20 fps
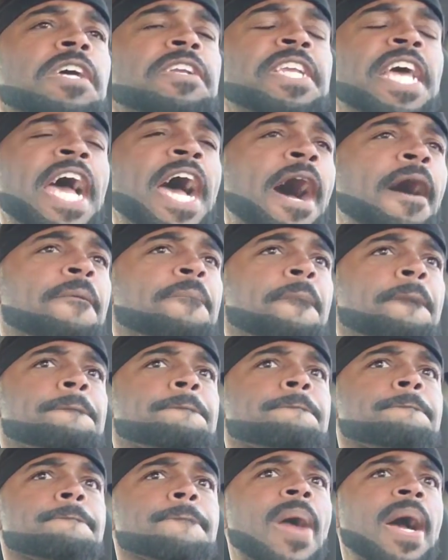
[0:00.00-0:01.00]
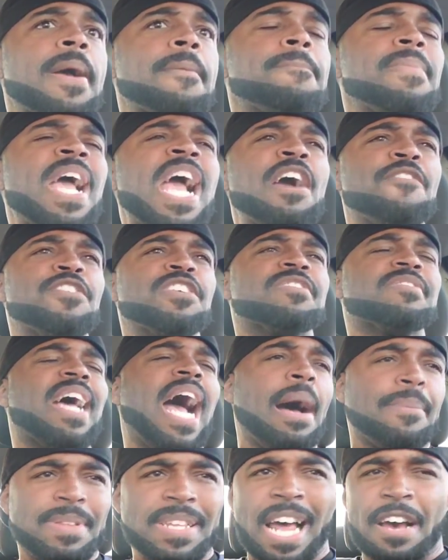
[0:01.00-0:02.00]
Now, every
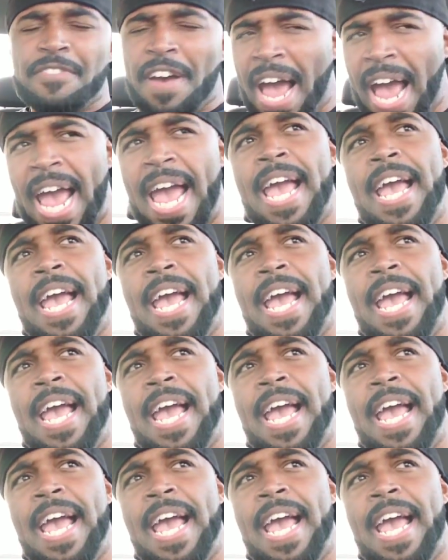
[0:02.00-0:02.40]
job that I've